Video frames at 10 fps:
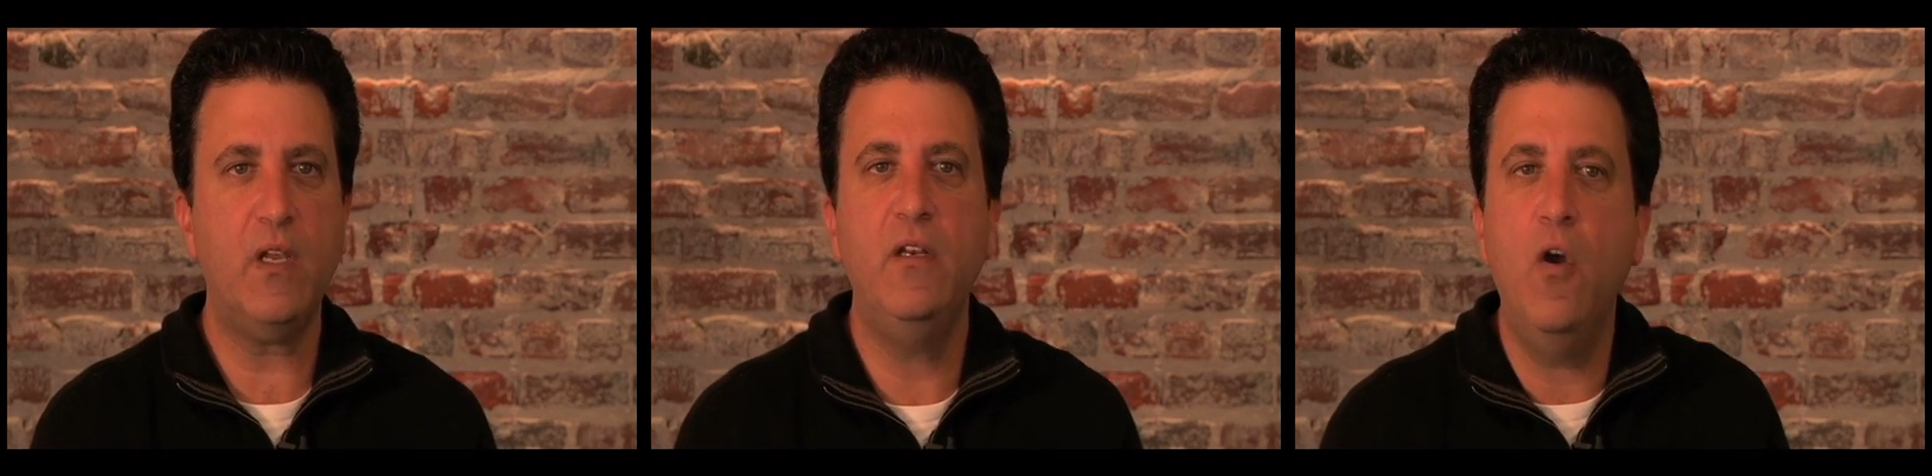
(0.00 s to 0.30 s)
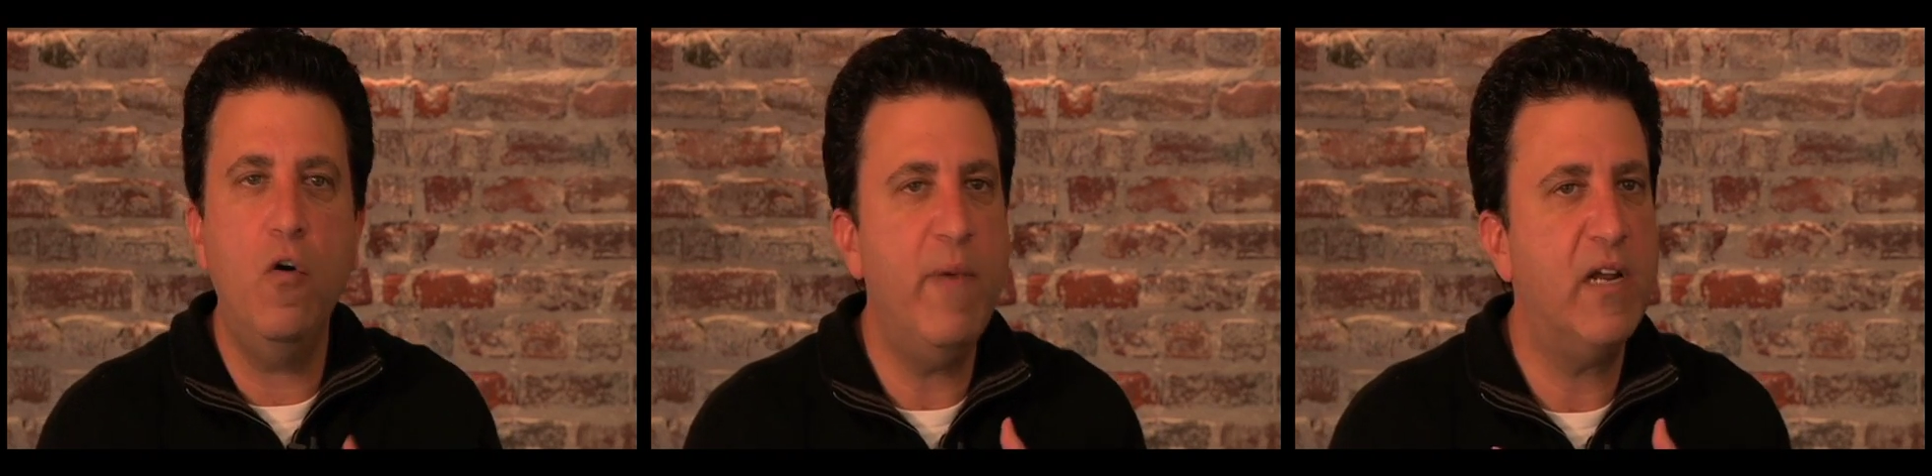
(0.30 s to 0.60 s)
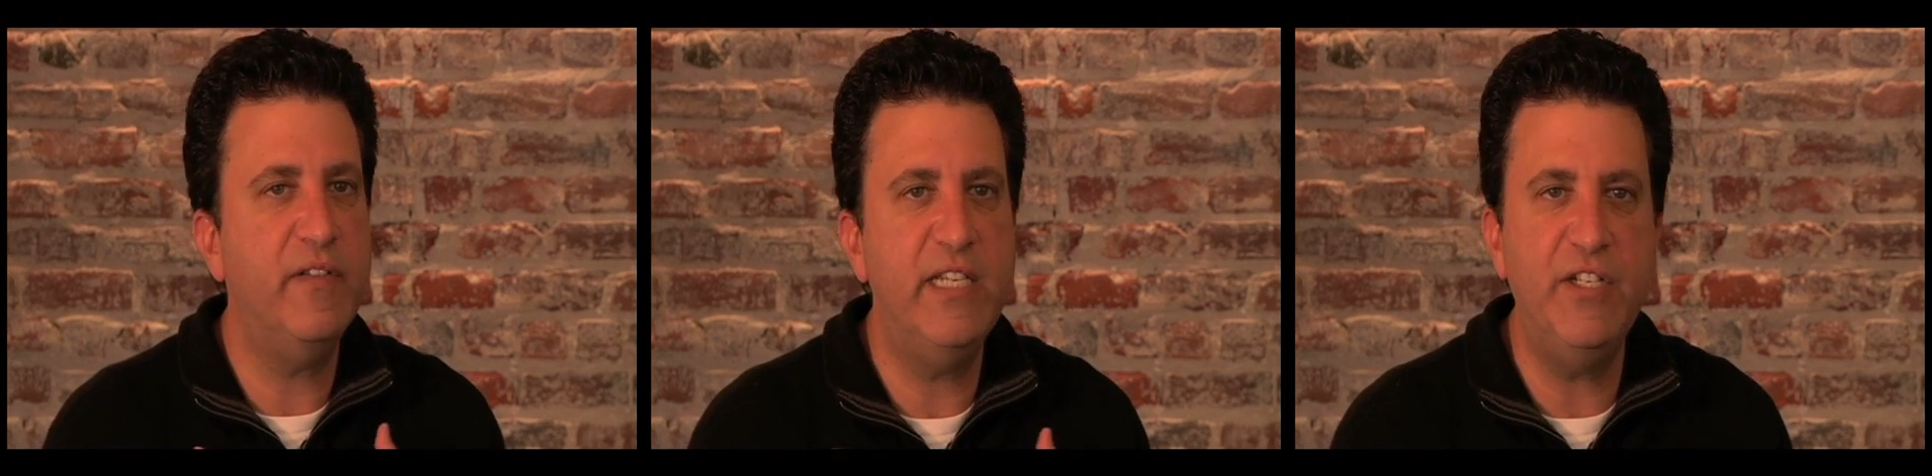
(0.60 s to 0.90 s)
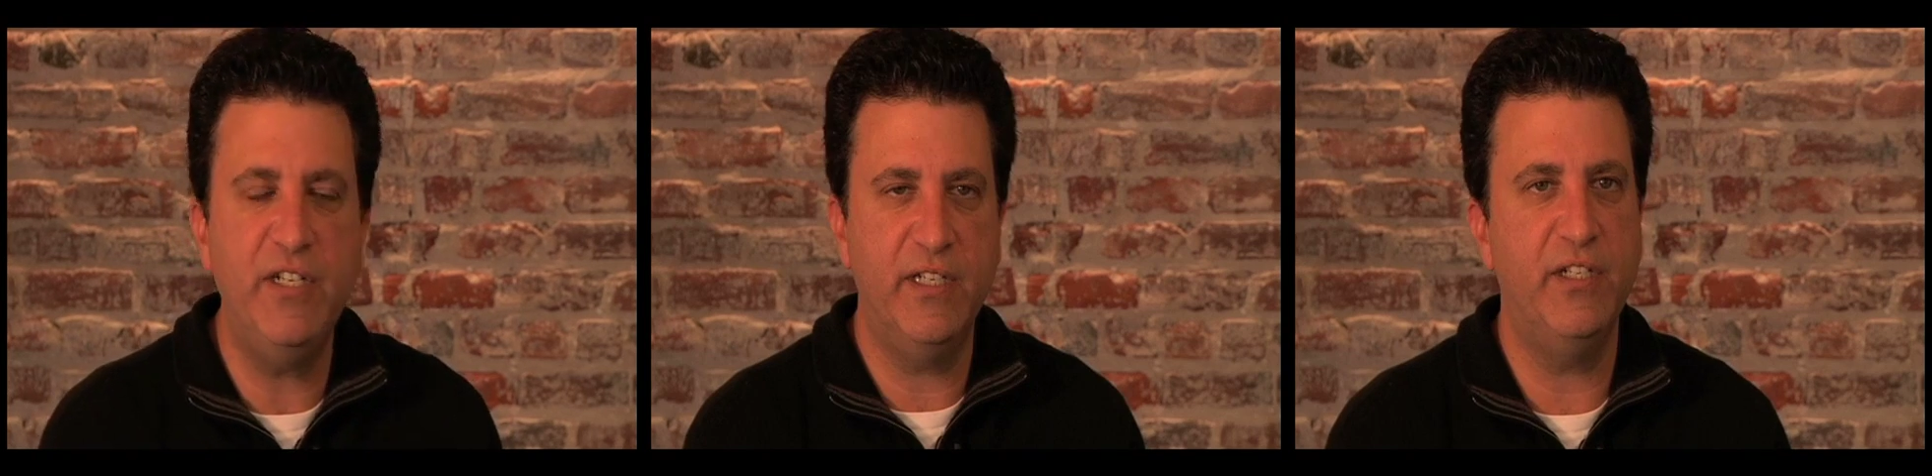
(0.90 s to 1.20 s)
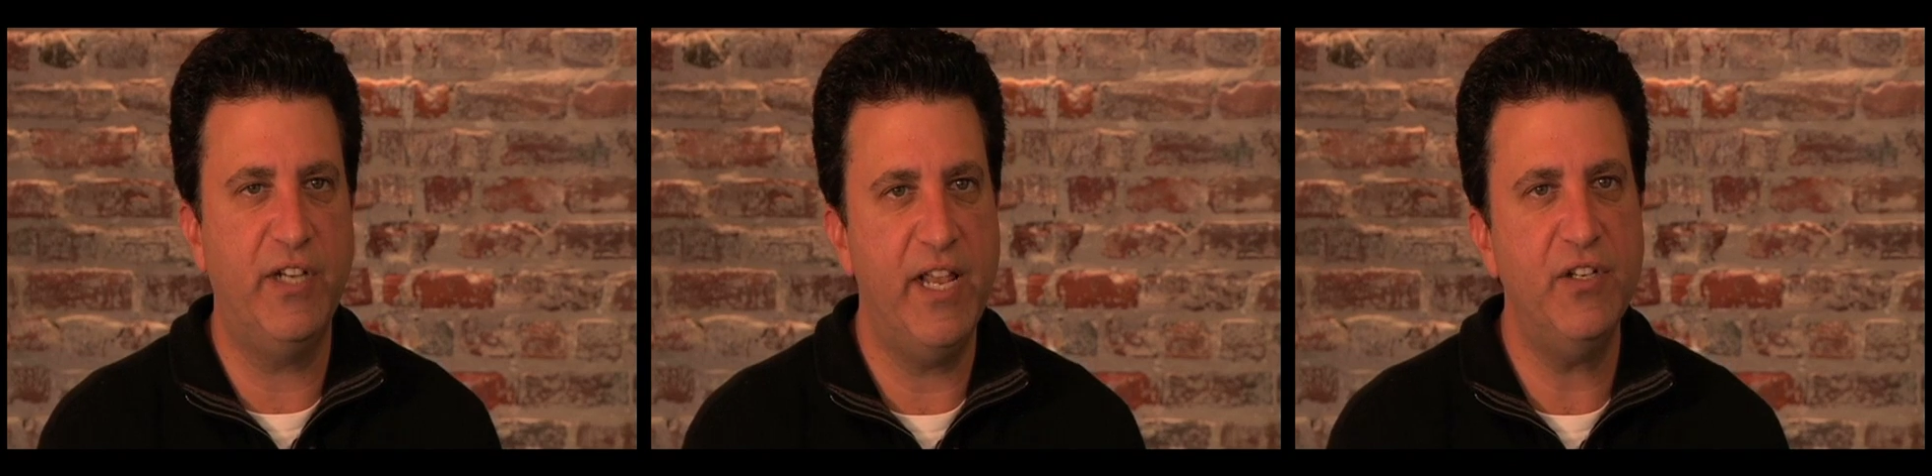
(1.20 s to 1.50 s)
No amount of teaching
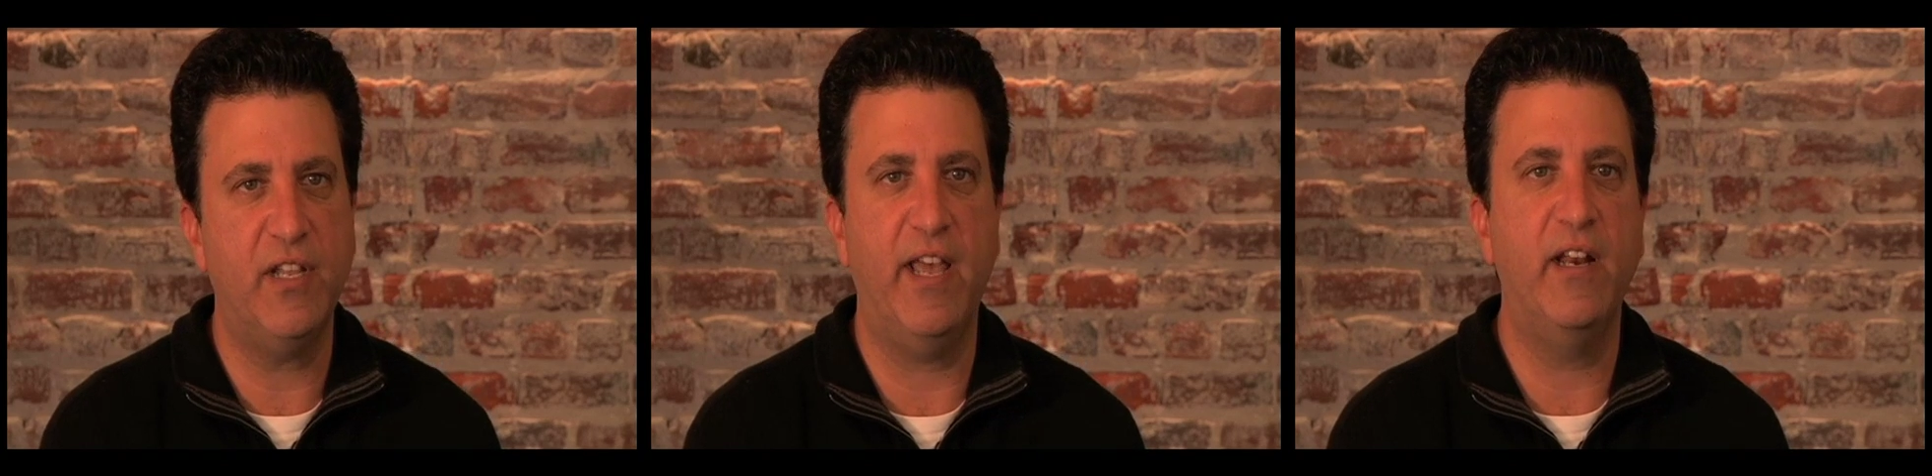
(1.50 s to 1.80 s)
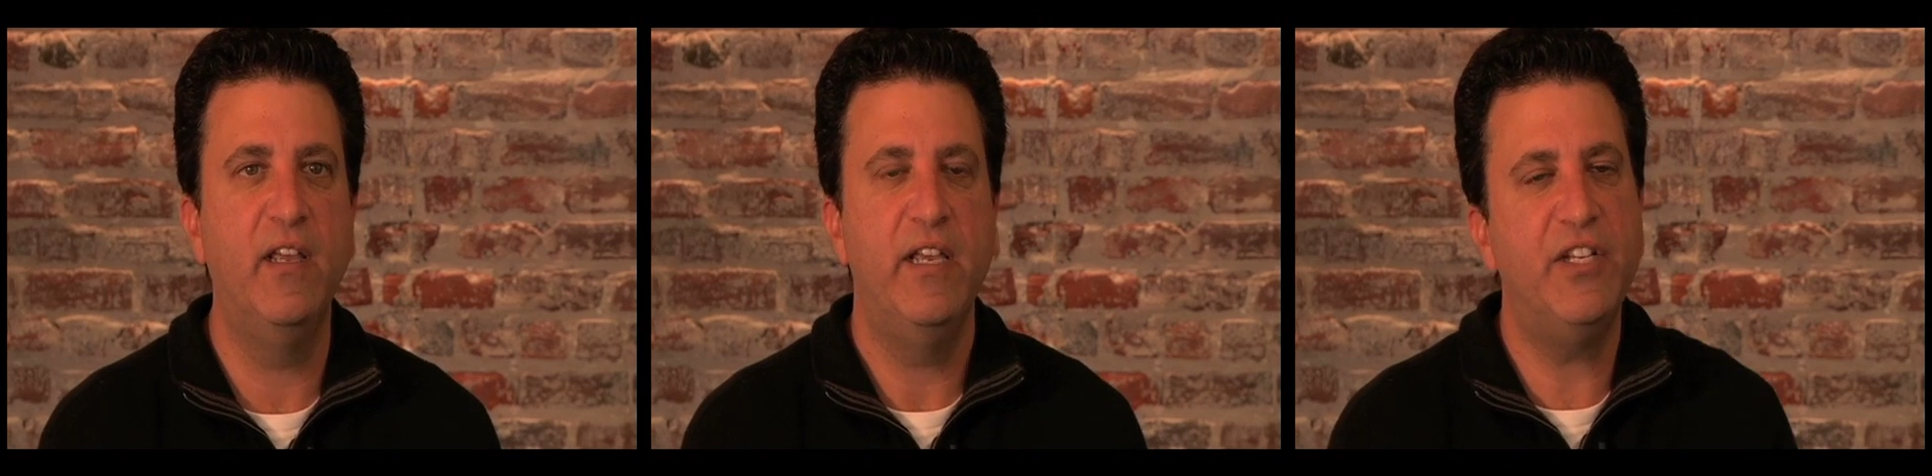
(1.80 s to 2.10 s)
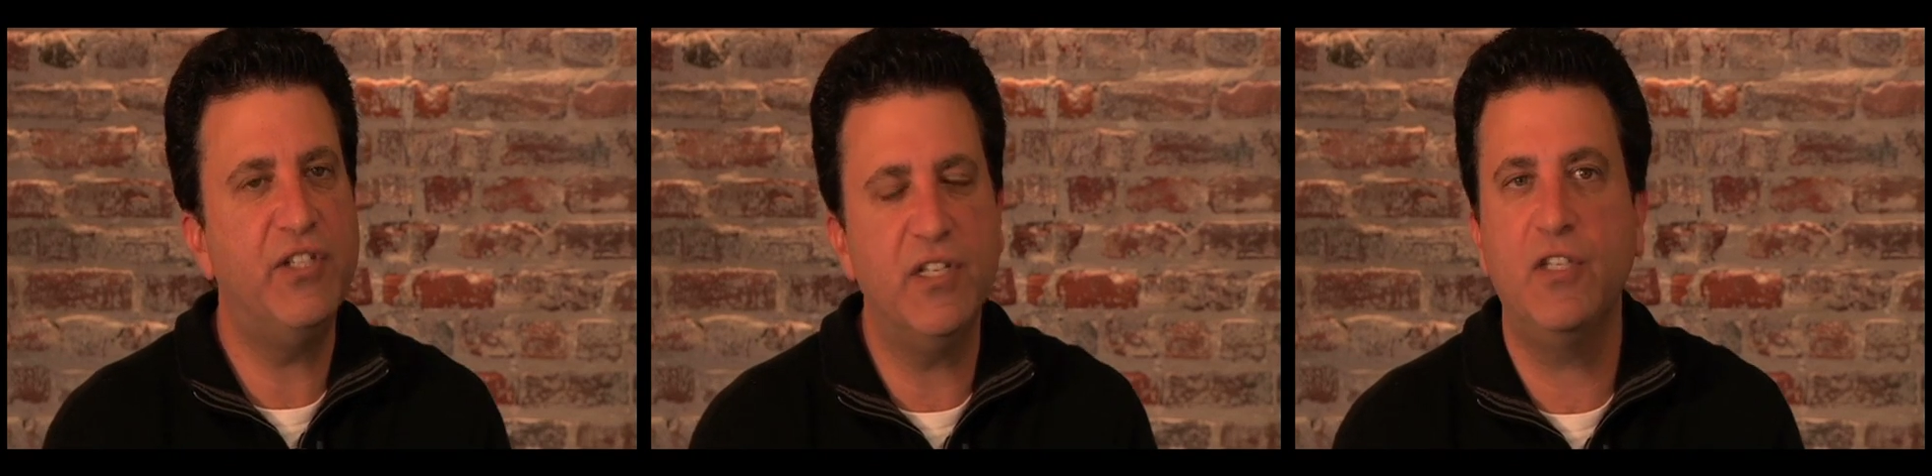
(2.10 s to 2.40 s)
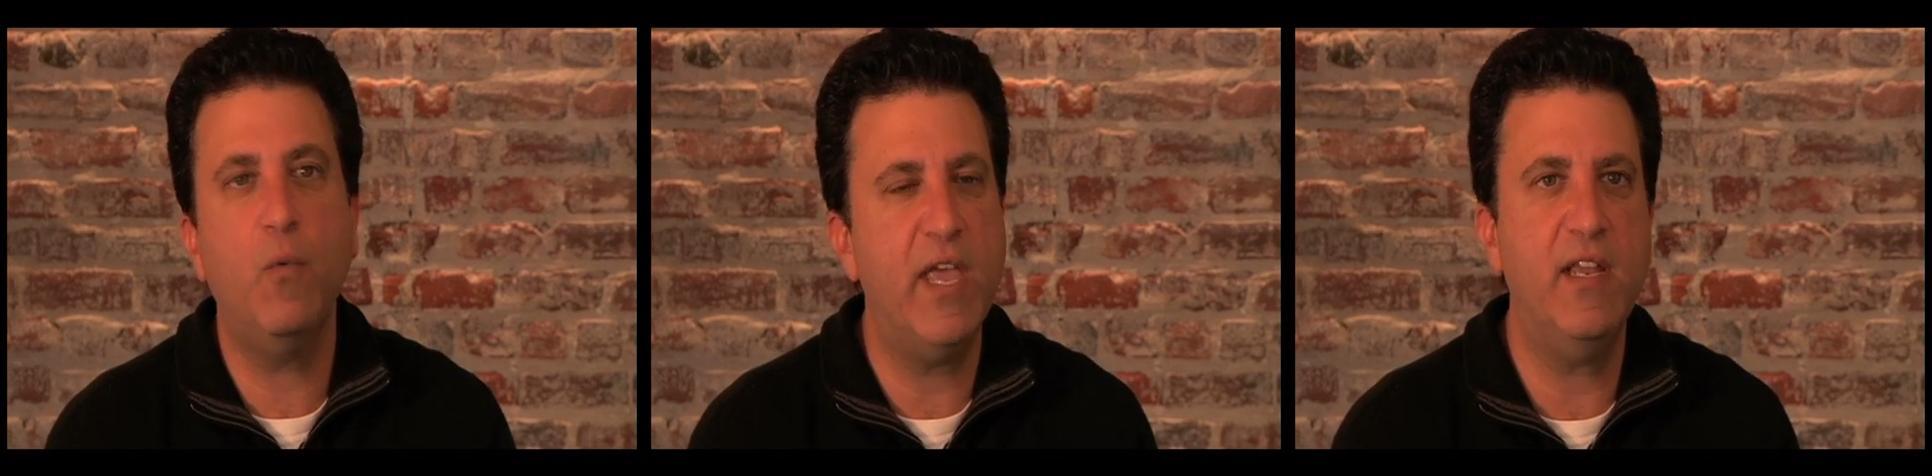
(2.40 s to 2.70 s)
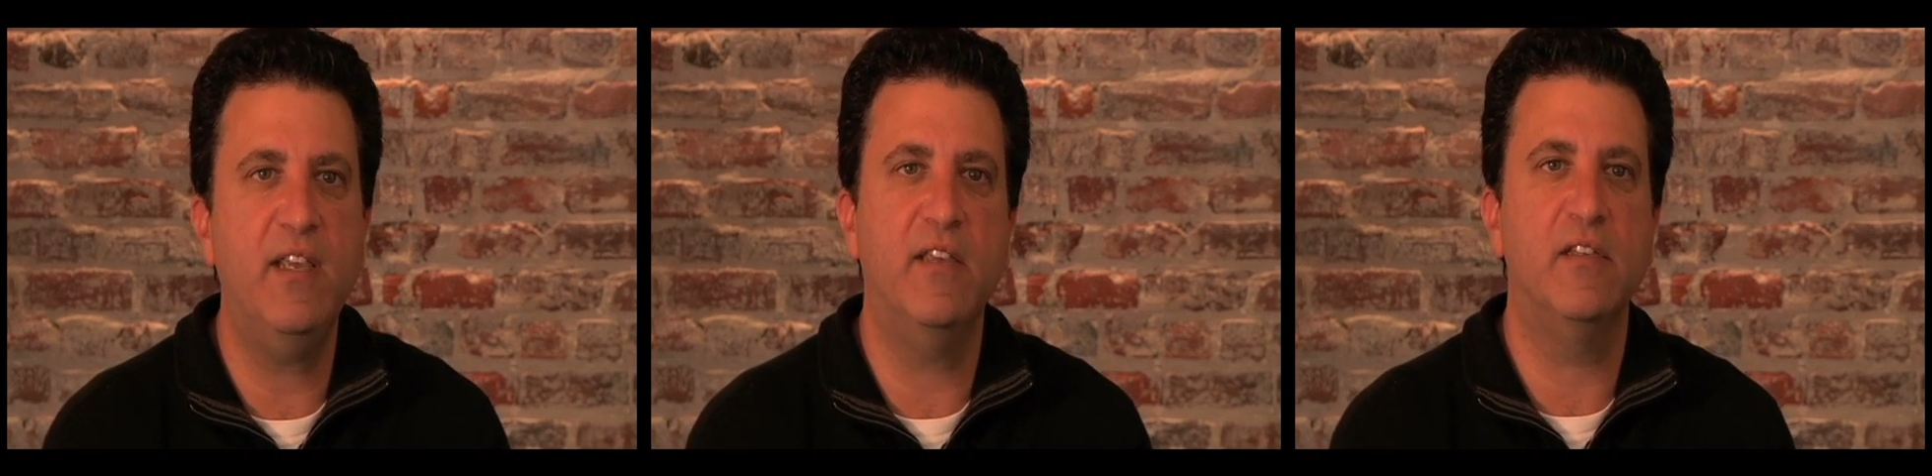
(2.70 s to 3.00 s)
can change that. It's just the way
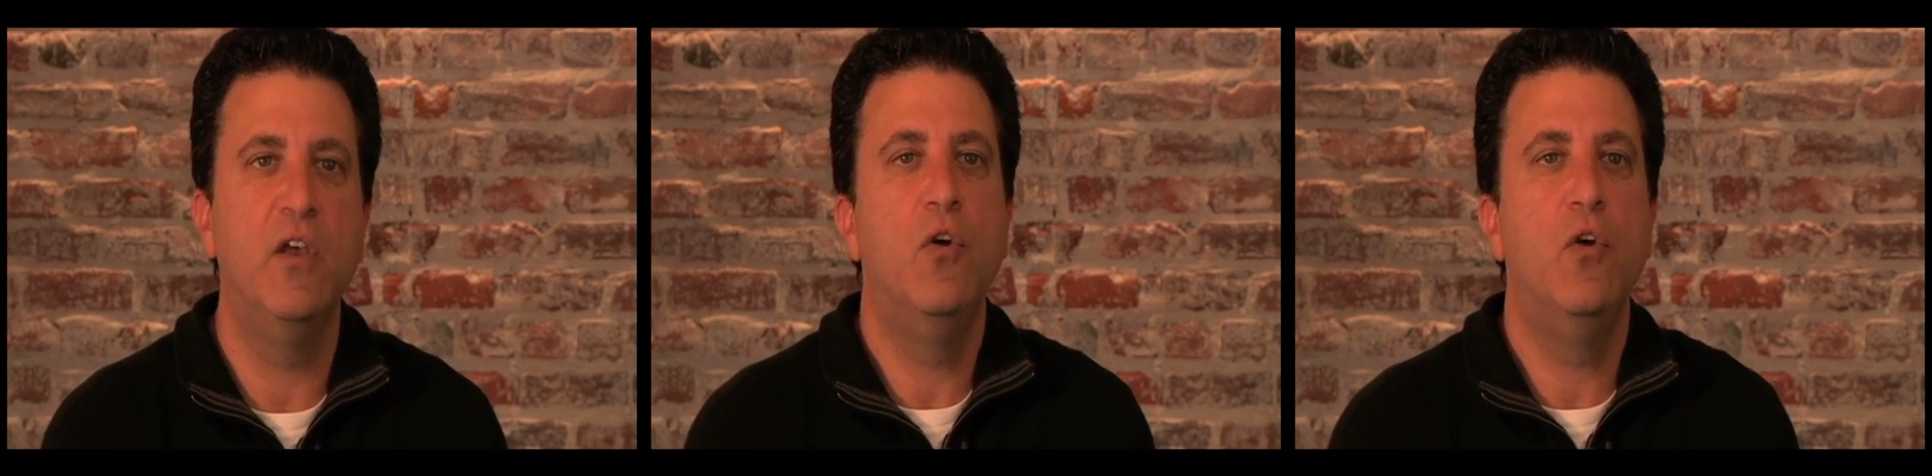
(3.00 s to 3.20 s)
it is.